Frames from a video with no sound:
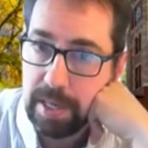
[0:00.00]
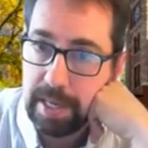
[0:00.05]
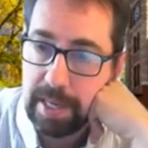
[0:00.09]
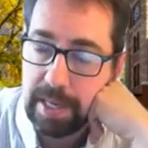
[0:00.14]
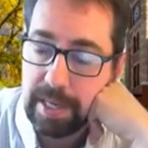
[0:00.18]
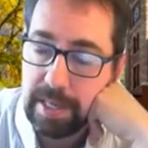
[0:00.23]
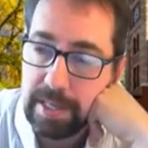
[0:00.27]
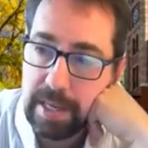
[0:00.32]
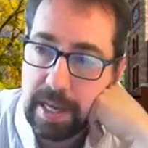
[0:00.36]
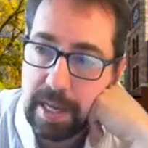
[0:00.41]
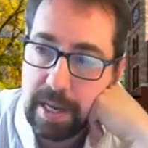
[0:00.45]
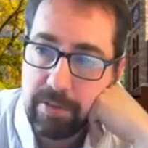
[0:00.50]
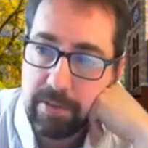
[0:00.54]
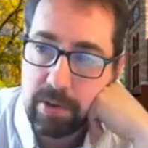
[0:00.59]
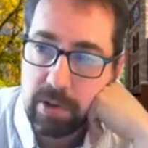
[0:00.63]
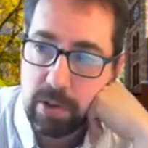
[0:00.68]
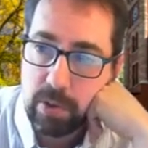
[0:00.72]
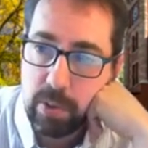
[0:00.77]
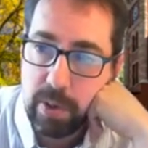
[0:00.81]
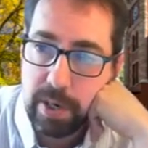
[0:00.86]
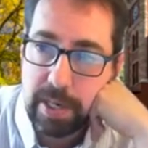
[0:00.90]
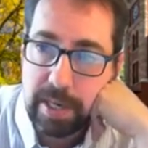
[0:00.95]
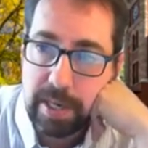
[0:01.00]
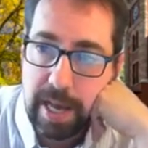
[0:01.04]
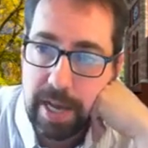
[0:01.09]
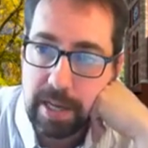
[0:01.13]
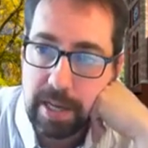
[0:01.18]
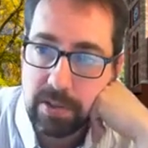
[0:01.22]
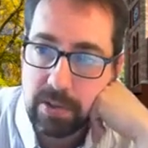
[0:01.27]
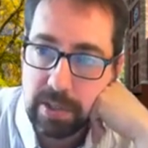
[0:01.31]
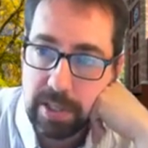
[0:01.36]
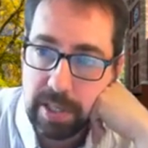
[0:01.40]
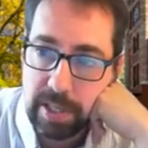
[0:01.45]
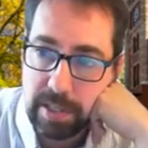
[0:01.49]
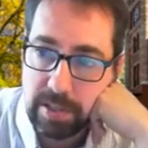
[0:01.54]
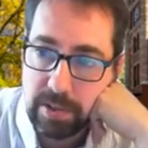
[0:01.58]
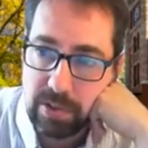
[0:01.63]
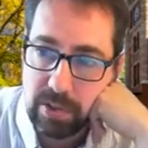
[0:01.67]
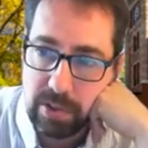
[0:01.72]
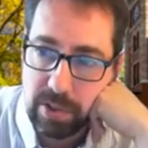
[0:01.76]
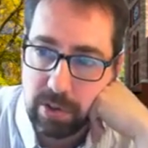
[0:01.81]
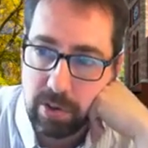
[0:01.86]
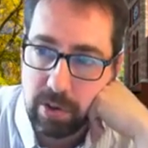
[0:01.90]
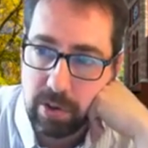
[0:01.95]
It never quite actually hits
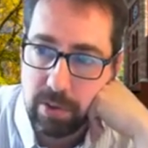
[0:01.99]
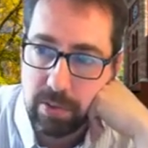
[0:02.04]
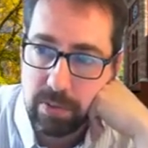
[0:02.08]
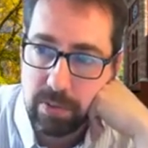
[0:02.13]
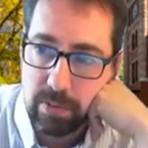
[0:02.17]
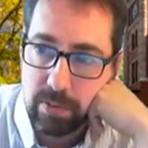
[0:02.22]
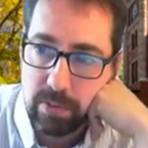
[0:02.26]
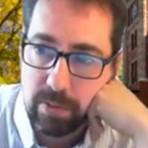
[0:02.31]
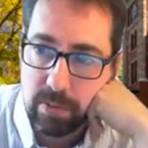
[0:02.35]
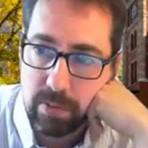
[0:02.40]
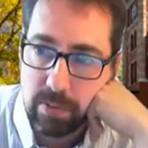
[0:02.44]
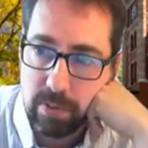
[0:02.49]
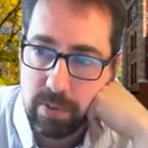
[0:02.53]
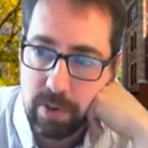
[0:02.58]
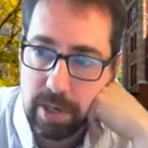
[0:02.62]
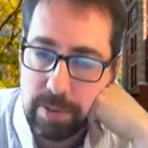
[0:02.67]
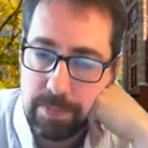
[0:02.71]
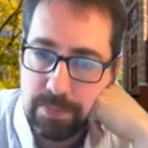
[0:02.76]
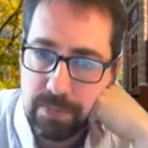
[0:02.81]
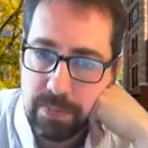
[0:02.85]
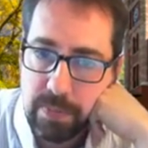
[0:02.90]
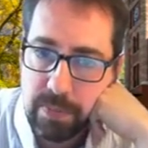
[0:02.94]
0, right?